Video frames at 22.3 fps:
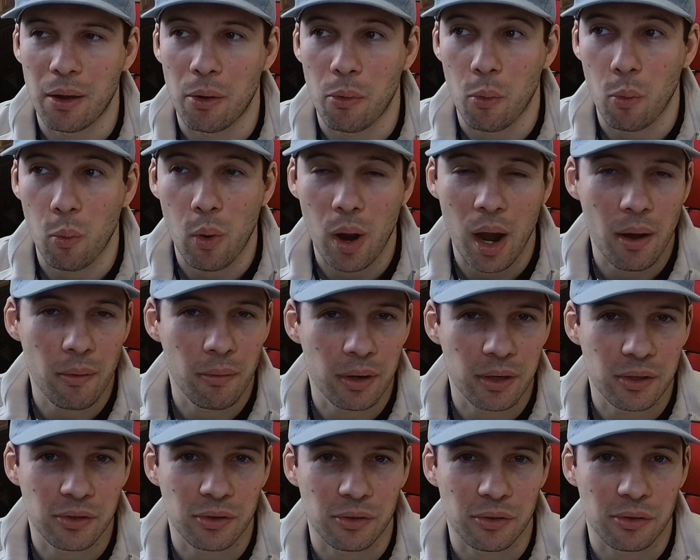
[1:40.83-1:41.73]
Why
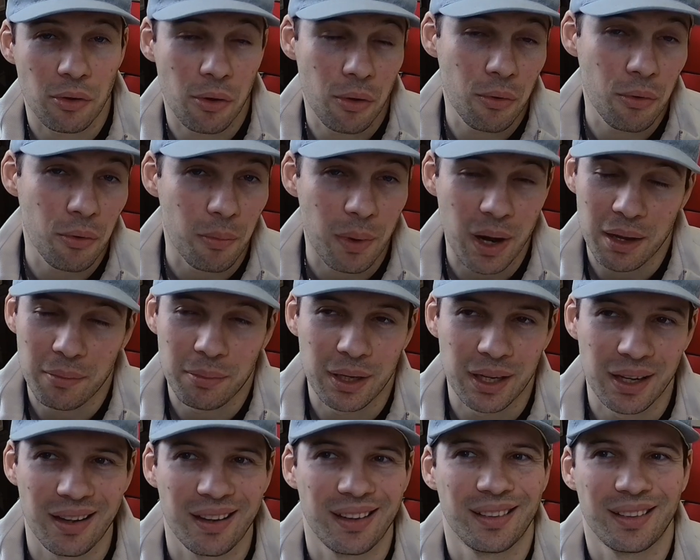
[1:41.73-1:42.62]
versus who,
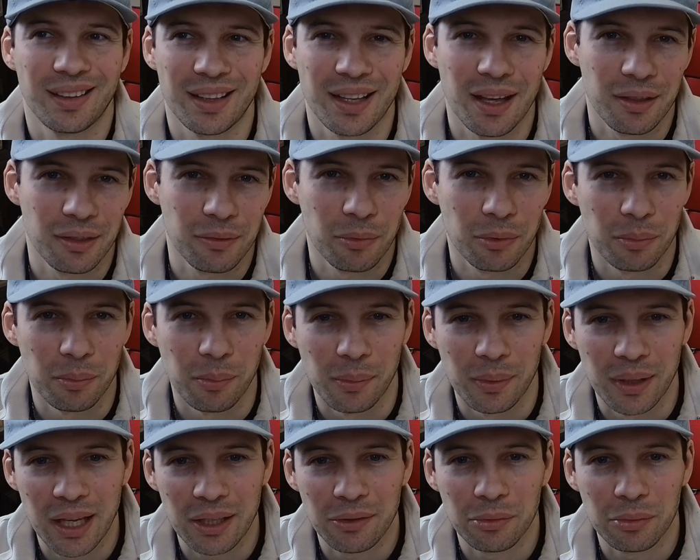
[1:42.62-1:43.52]
maybe
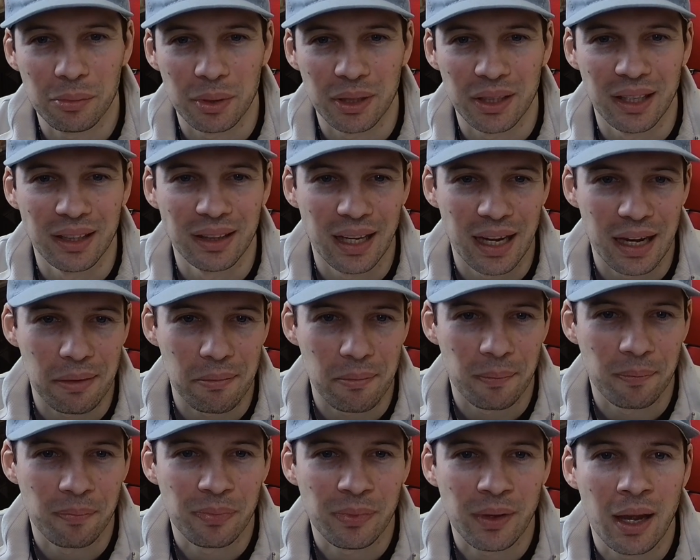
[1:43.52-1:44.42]
that would be the name.
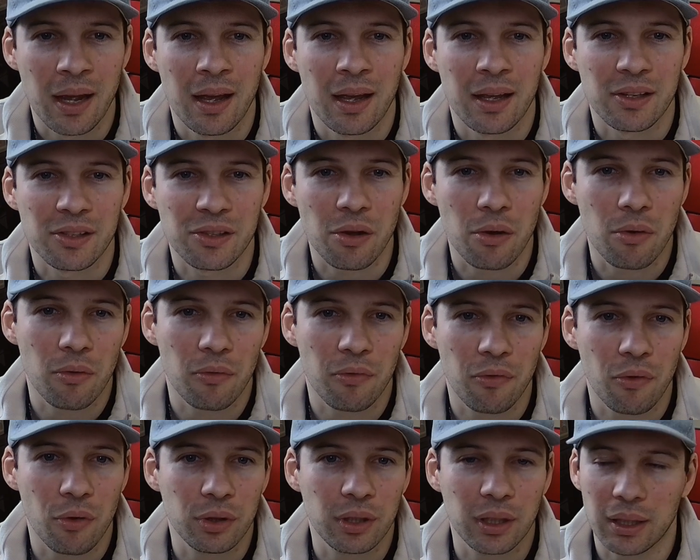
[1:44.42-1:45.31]
So
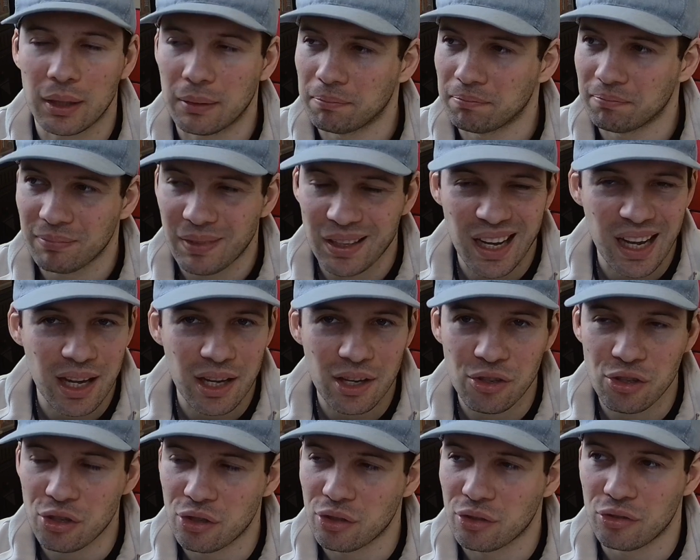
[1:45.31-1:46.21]
for the
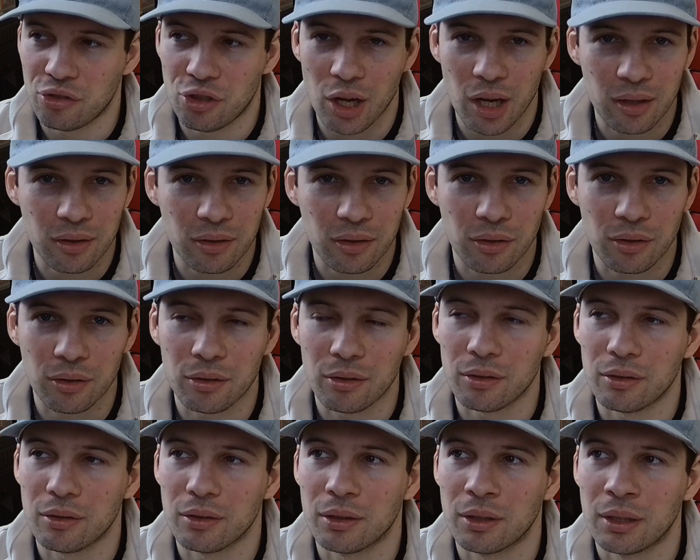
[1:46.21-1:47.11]
age,
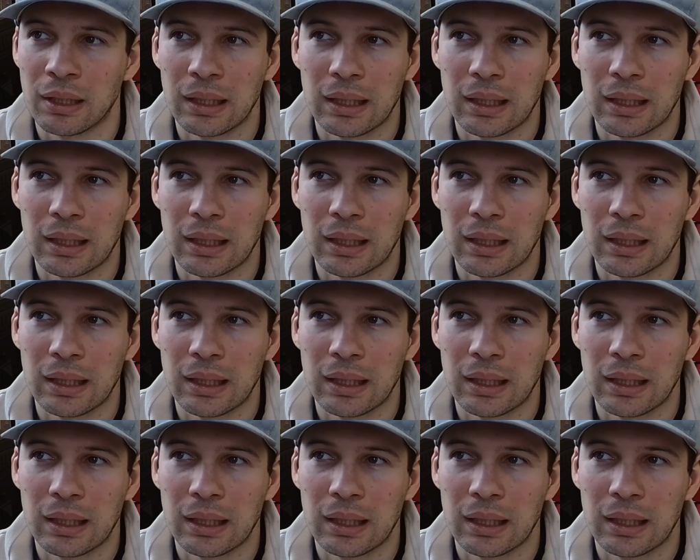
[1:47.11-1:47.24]
gender,